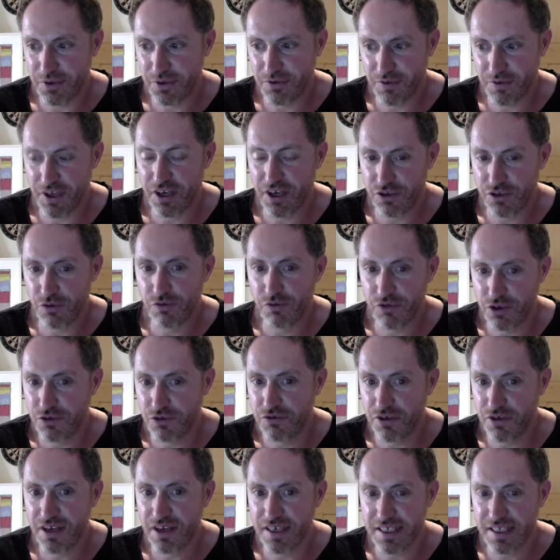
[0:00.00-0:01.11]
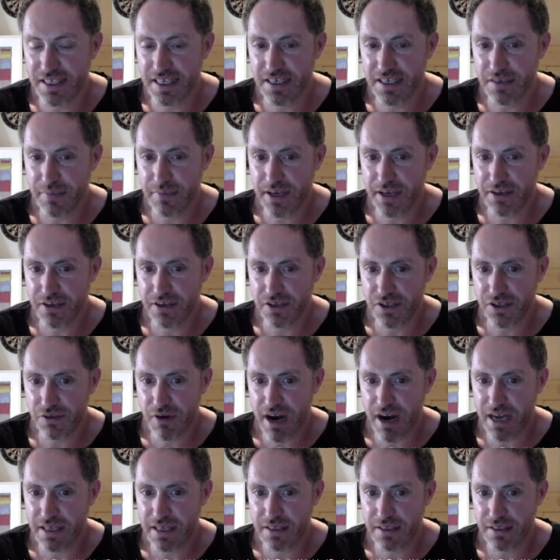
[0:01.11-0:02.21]
kind of sort of neutralized the independence
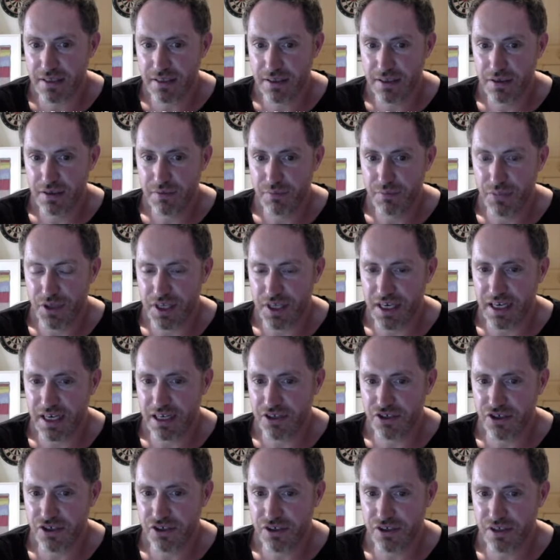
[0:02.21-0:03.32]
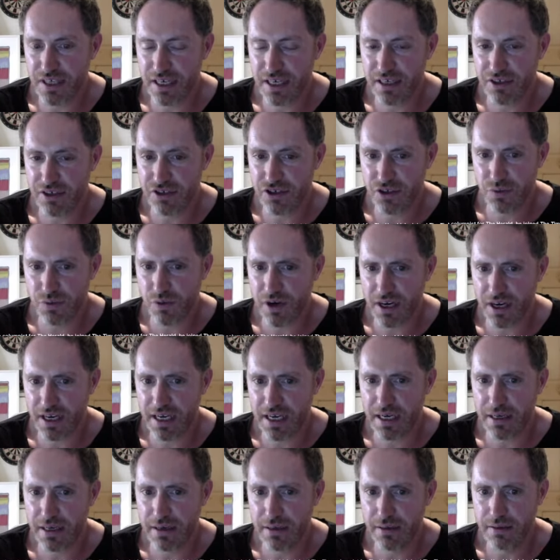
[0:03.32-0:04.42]
threat. But the English just weren't
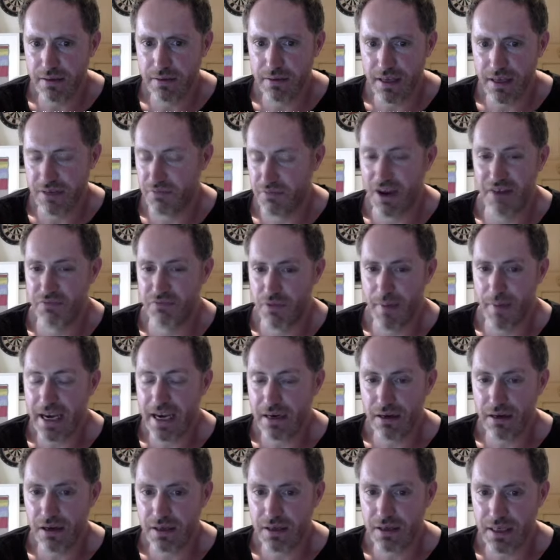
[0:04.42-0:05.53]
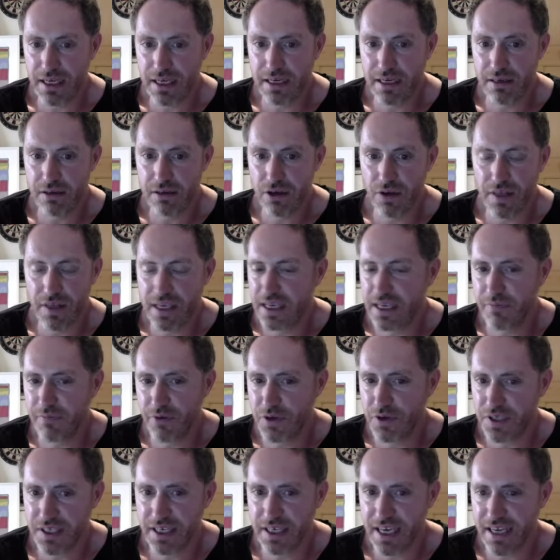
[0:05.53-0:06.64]
keen and remain unkeen. You know, they keep
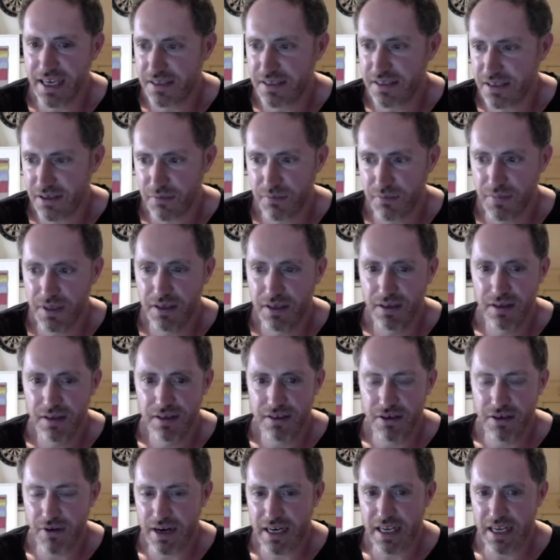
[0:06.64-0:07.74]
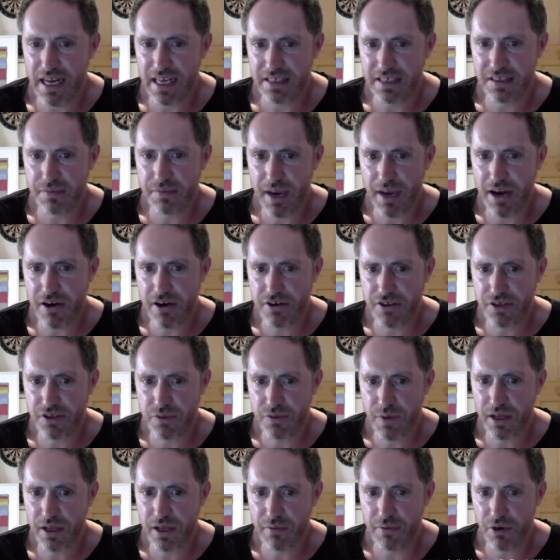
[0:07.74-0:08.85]
voting against directly elected mayors as
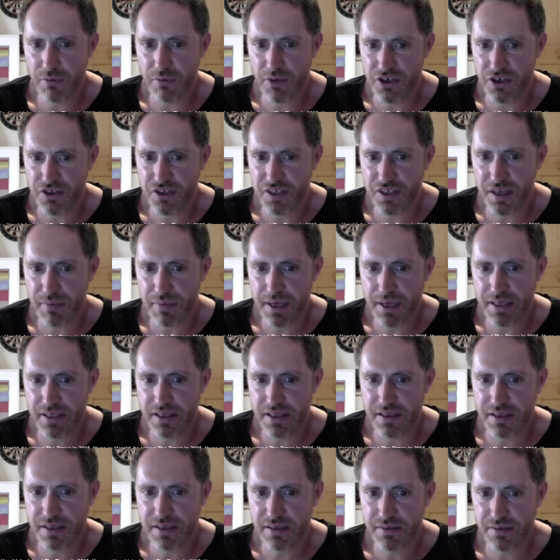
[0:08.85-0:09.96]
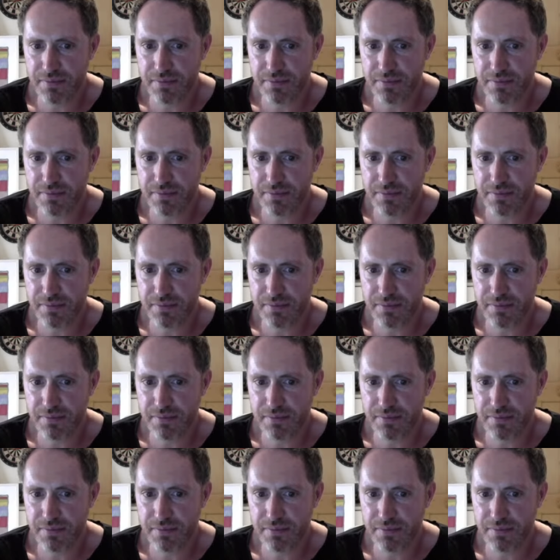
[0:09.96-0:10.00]
well, and on much the same basis.